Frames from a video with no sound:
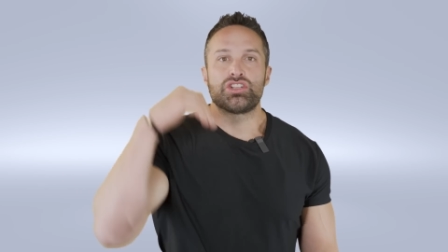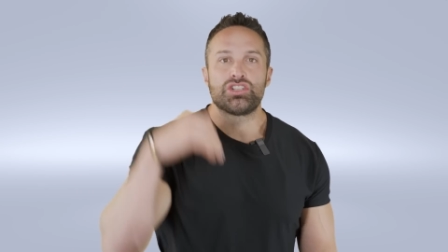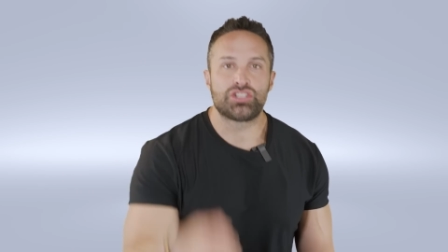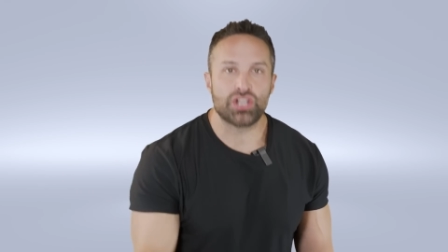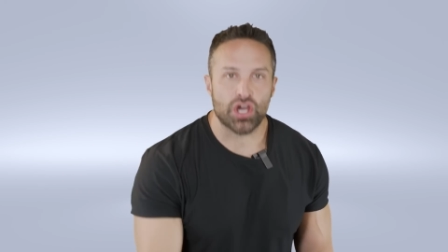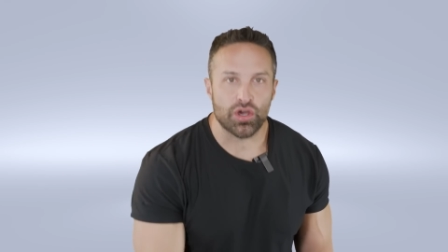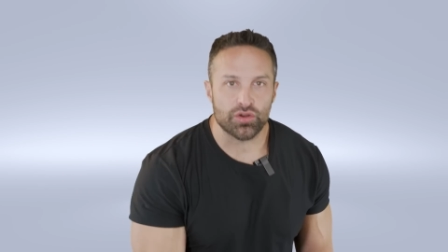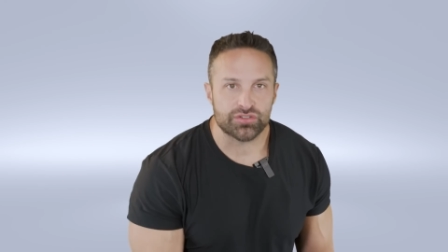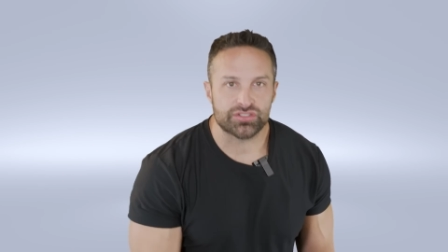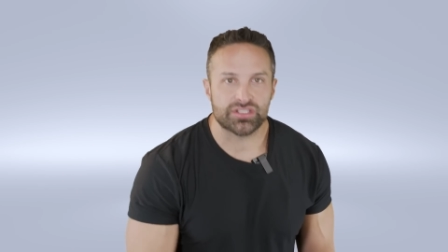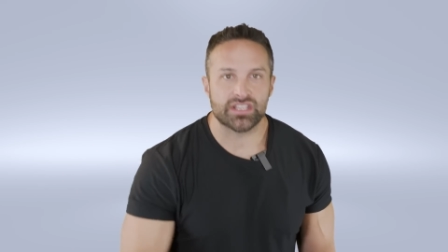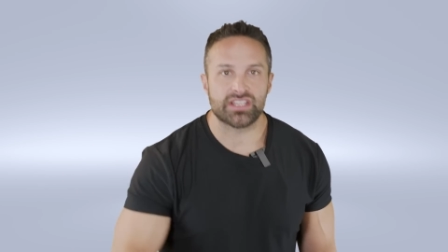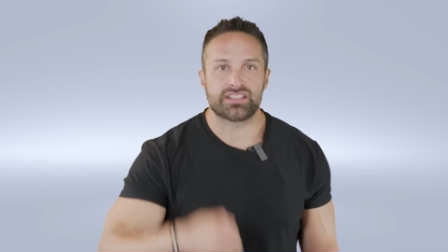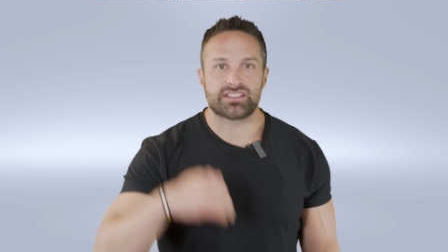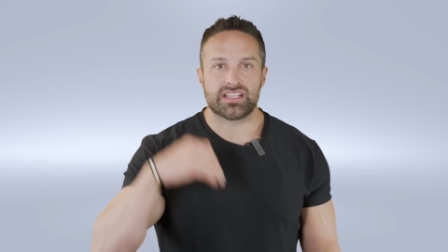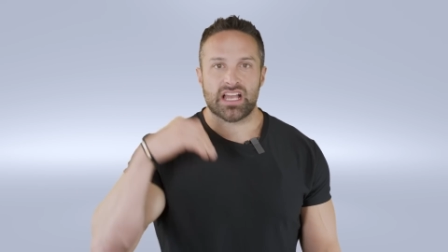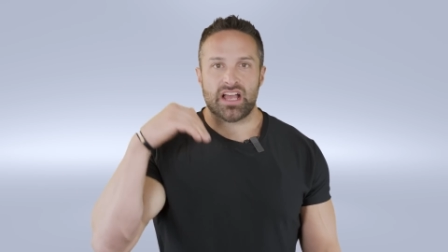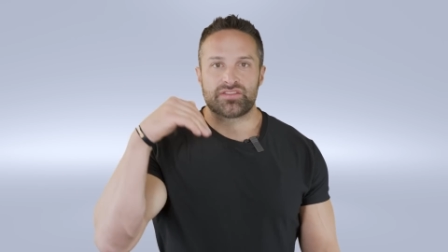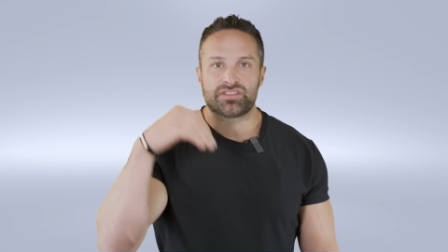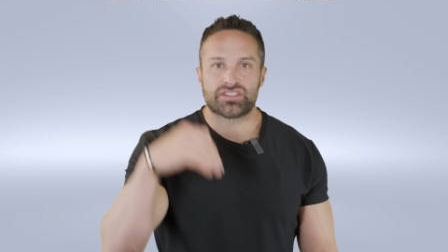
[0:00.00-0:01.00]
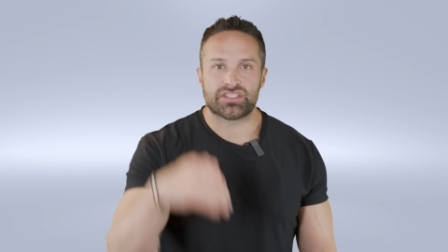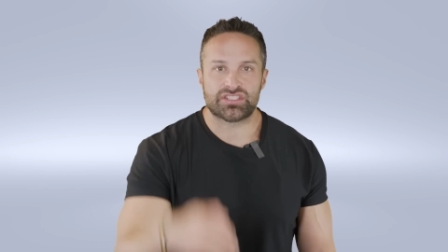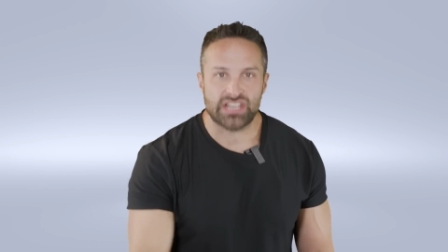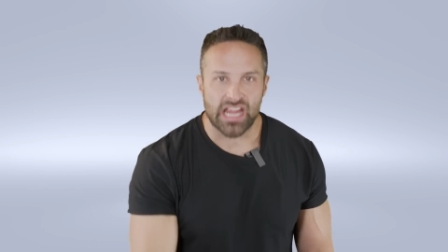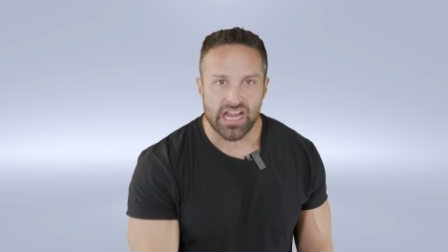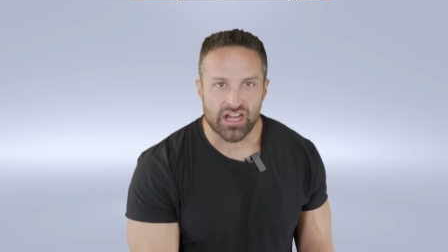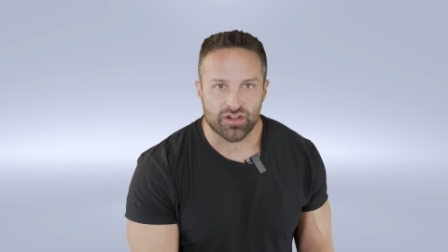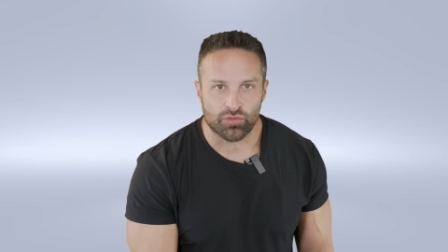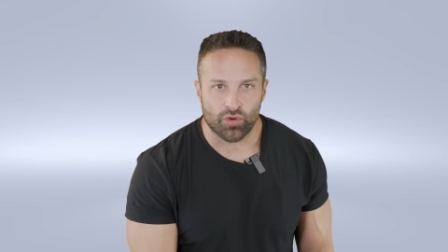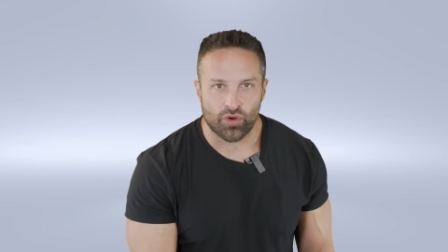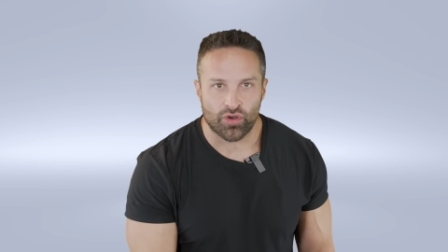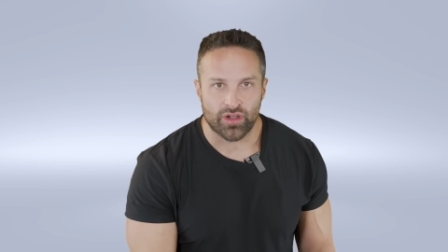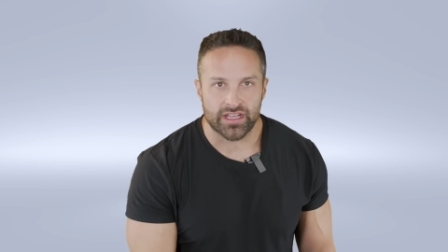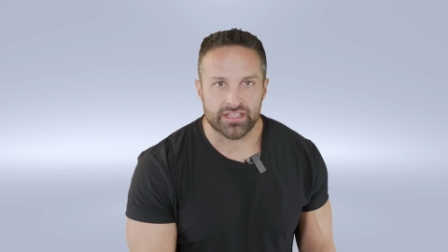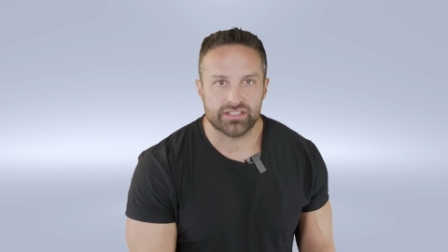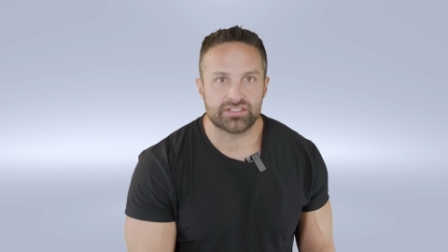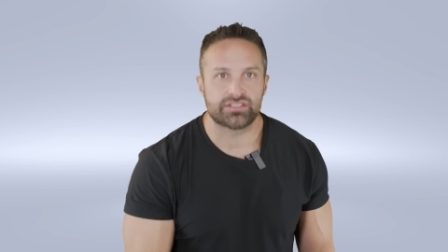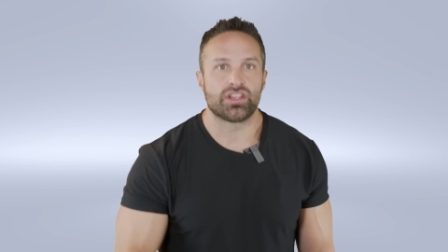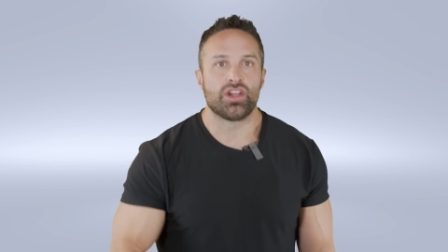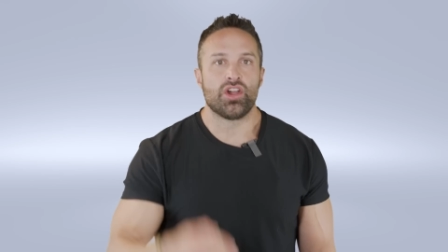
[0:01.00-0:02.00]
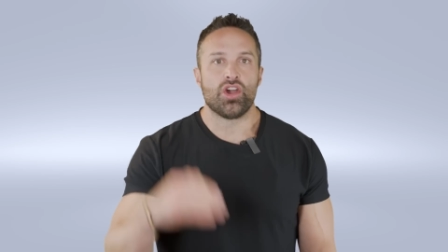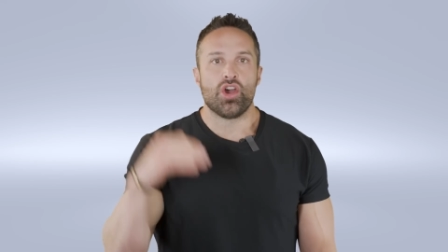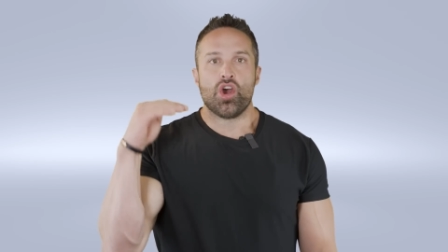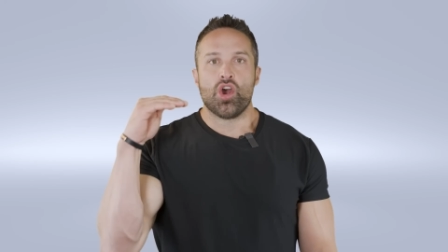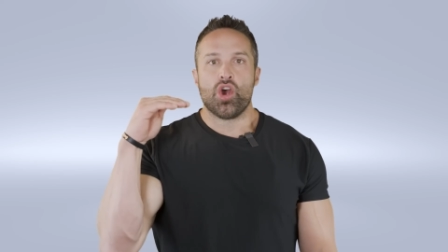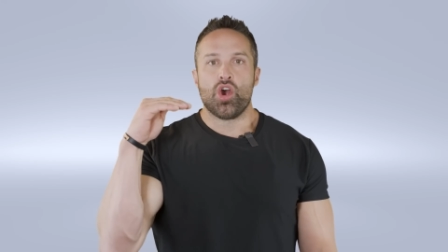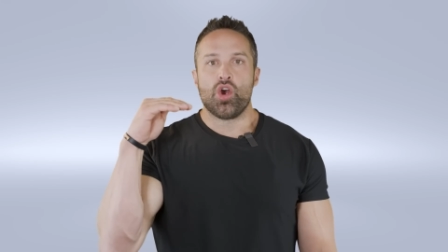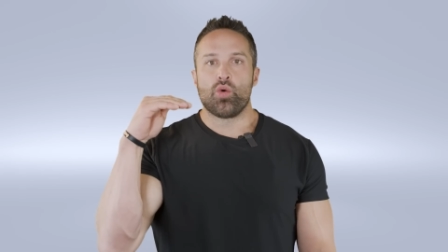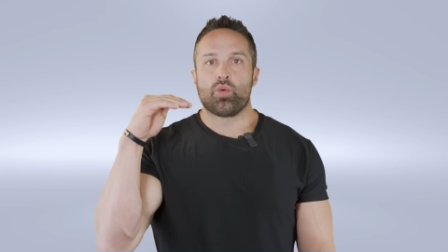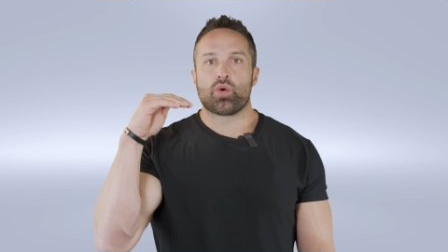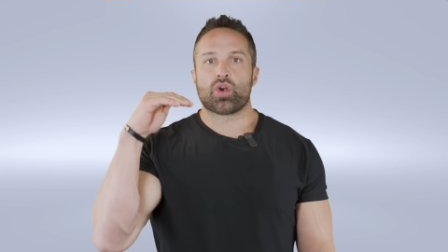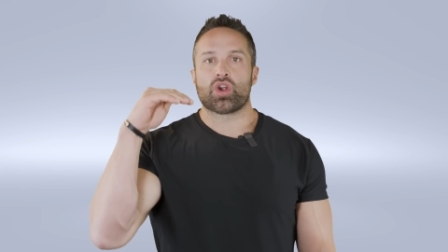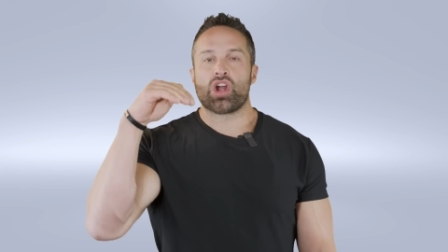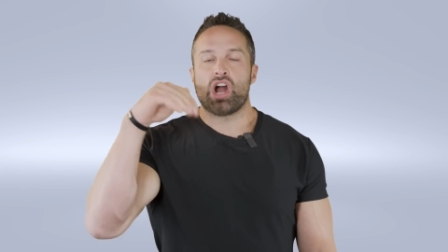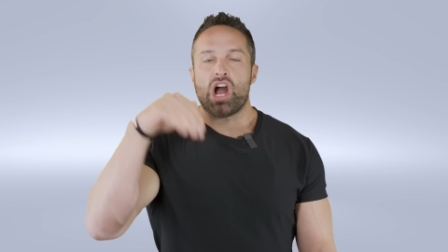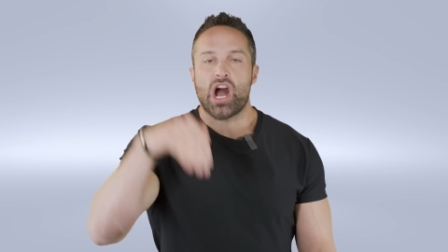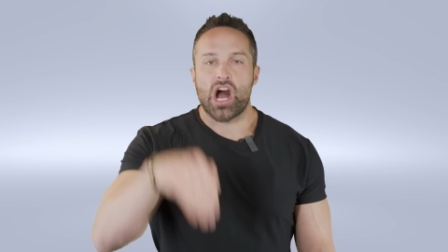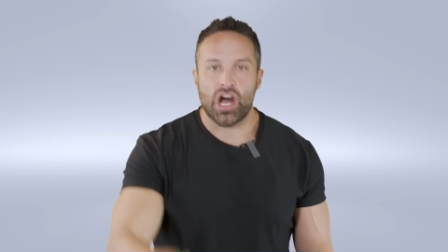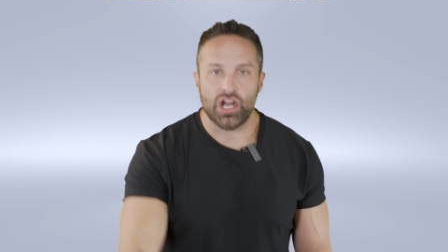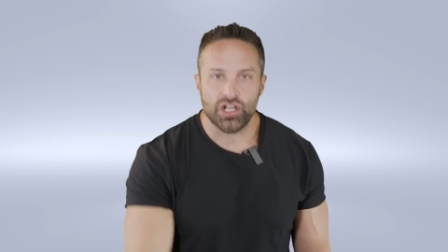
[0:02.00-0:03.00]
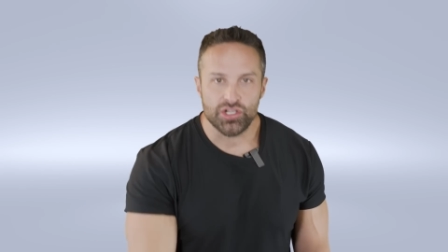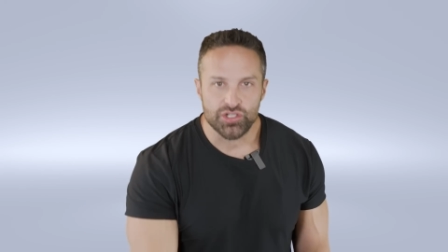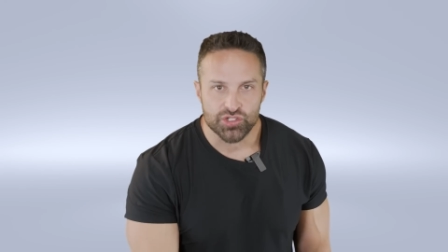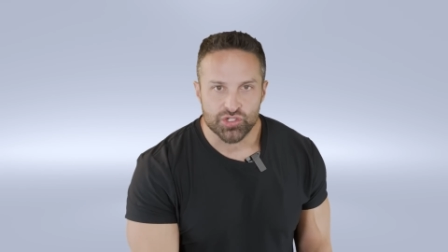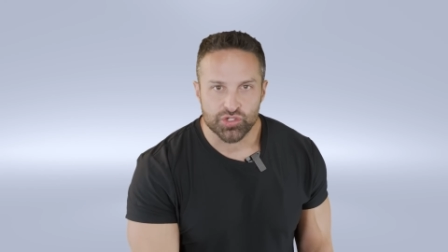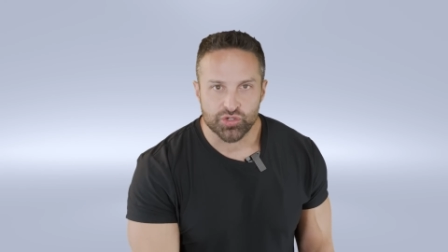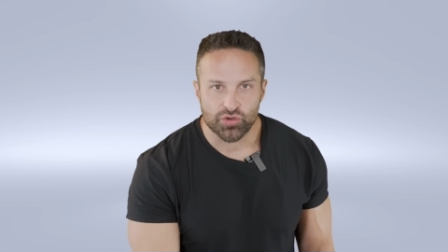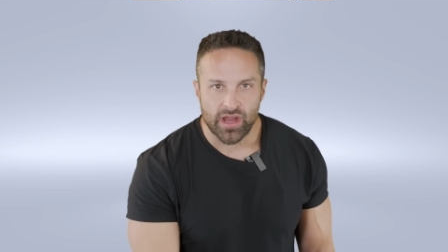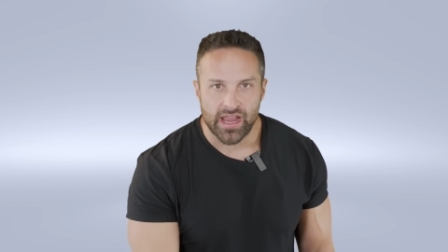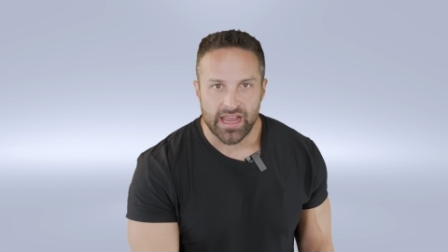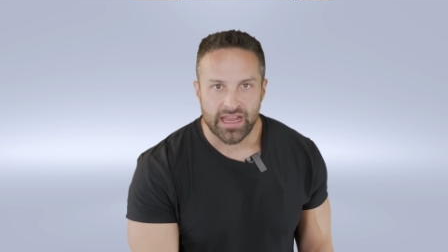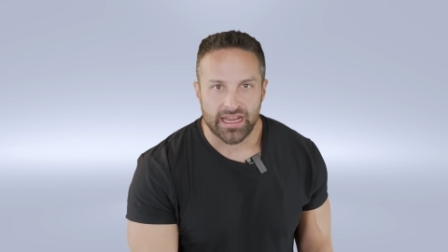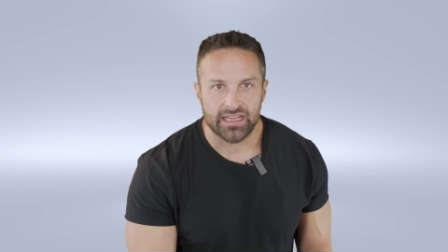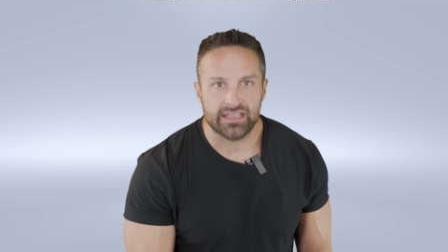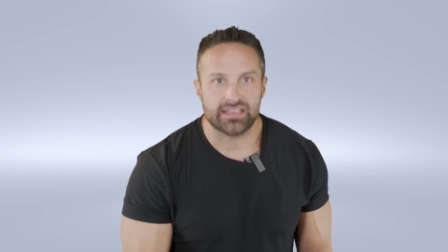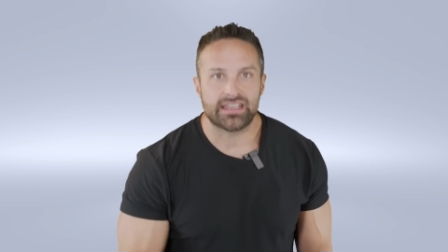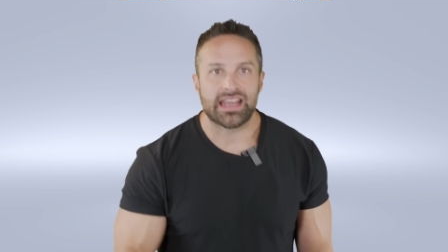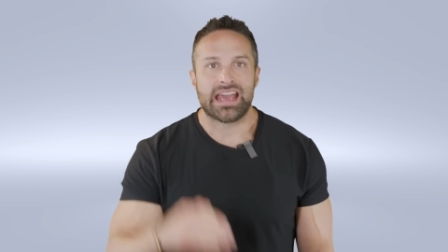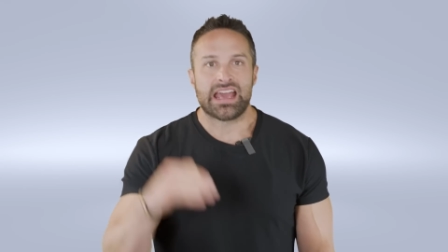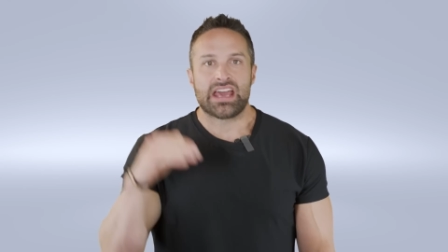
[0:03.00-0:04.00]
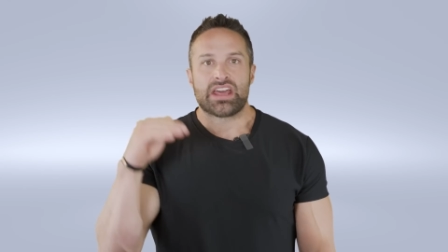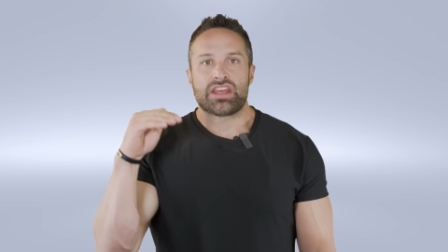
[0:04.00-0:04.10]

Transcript: doses of steroids who were untrained,